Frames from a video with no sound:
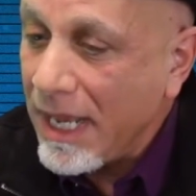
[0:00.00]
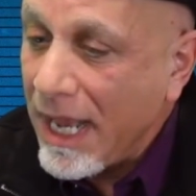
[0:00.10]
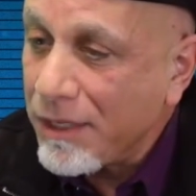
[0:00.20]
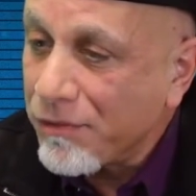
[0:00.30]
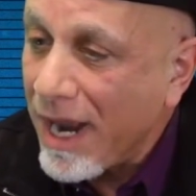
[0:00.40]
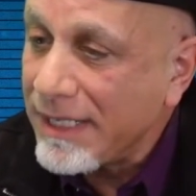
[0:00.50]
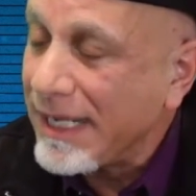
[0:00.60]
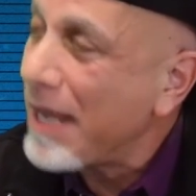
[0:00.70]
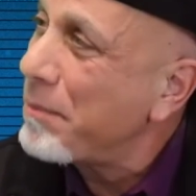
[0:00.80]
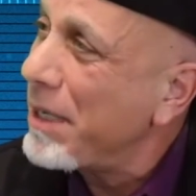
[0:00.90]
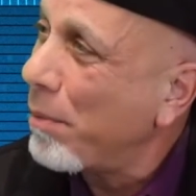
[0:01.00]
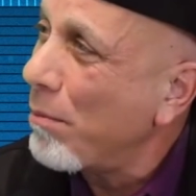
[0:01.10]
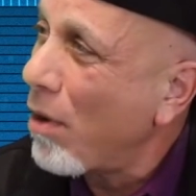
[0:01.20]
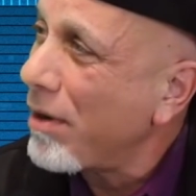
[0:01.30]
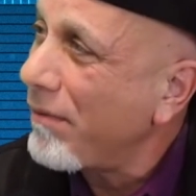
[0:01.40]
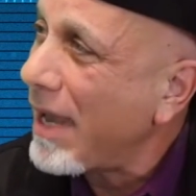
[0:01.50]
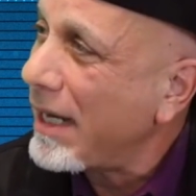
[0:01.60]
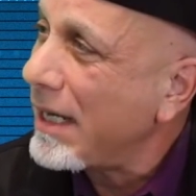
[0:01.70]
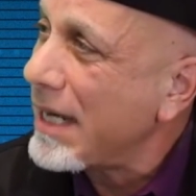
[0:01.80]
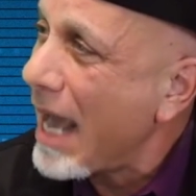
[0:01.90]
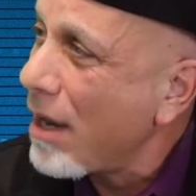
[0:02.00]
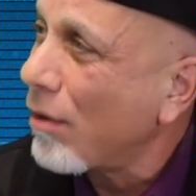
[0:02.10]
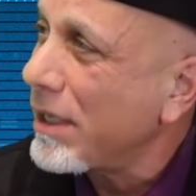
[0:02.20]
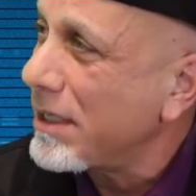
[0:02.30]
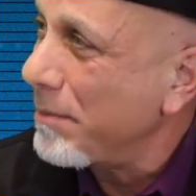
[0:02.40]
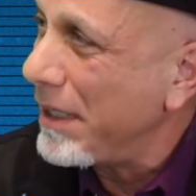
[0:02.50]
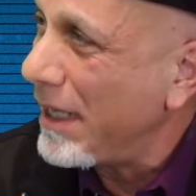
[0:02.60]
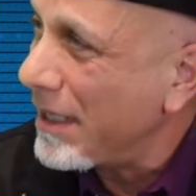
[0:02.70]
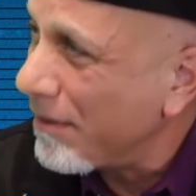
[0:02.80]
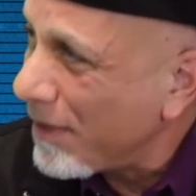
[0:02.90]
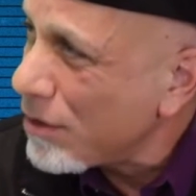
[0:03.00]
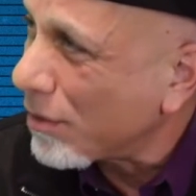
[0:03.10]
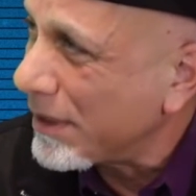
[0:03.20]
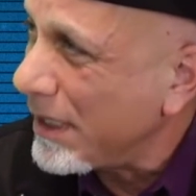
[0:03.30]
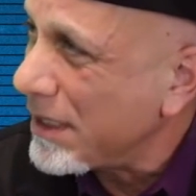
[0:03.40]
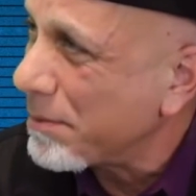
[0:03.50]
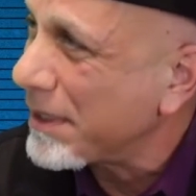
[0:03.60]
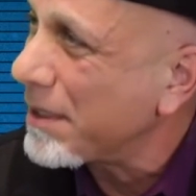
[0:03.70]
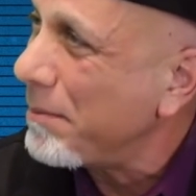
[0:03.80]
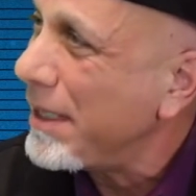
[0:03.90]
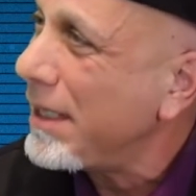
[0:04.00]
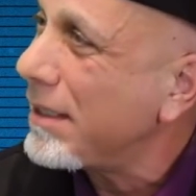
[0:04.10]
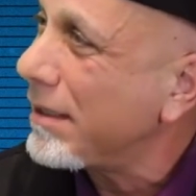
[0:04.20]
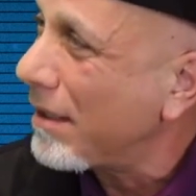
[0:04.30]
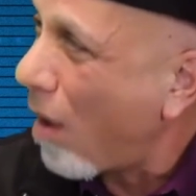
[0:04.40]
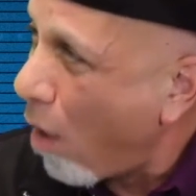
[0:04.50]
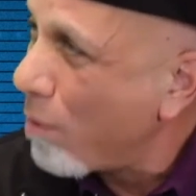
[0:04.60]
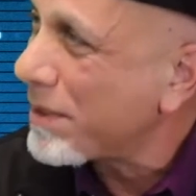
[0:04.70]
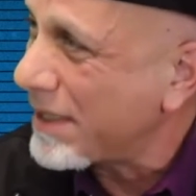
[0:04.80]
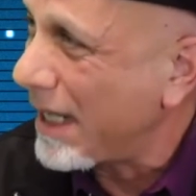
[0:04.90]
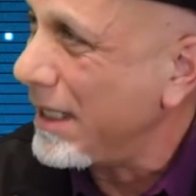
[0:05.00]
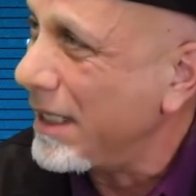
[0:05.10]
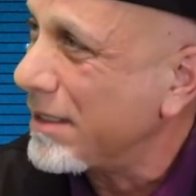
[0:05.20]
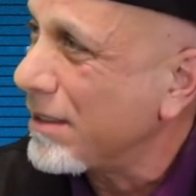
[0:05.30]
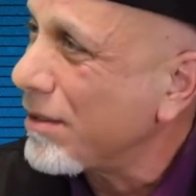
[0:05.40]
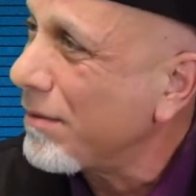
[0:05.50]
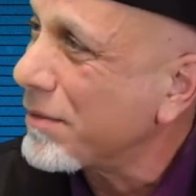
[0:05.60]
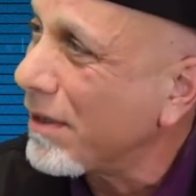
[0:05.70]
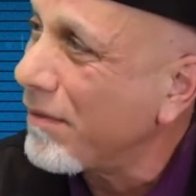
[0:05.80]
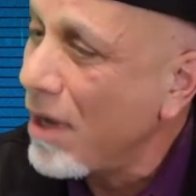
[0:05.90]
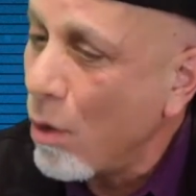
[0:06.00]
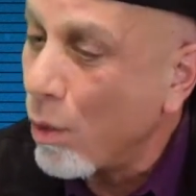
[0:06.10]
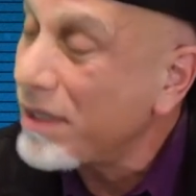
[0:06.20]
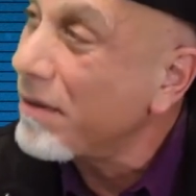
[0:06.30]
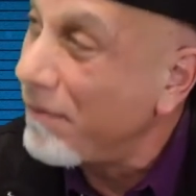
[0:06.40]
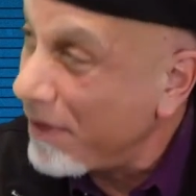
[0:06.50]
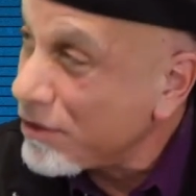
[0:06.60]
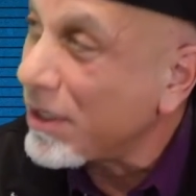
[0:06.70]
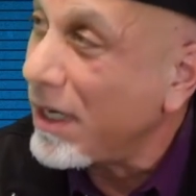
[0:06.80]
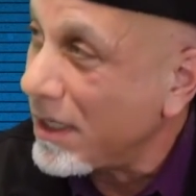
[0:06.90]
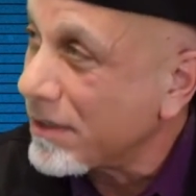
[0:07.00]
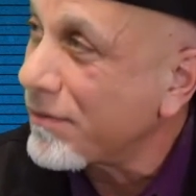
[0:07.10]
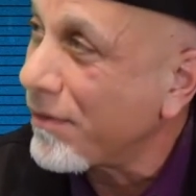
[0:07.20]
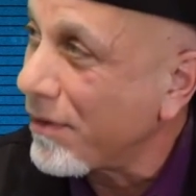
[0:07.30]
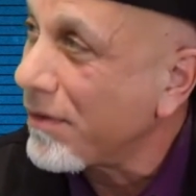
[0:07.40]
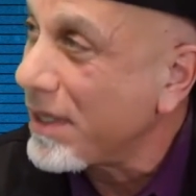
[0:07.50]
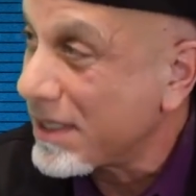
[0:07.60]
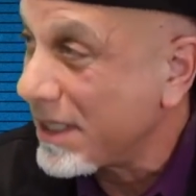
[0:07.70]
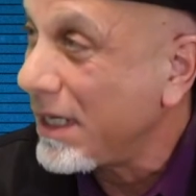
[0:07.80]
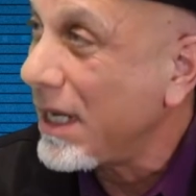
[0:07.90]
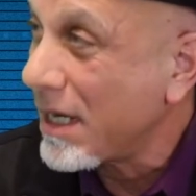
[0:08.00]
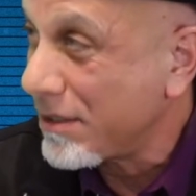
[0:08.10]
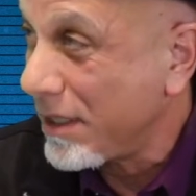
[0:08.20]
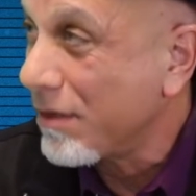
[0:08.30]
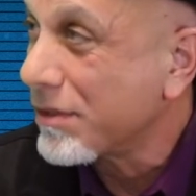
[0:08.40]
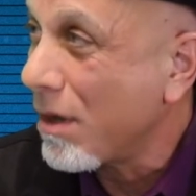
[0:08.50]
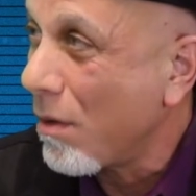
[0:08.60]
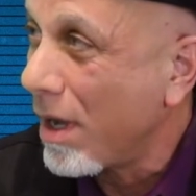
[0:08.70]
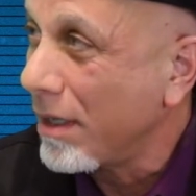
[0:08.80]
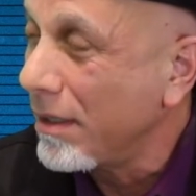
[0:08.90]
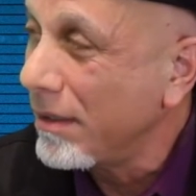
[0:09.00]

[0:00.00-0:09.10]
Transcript: and trying to get people motivated not only to meet individual needs, but to meet the homestead needs in terms of what the vision is for this city as the years go on.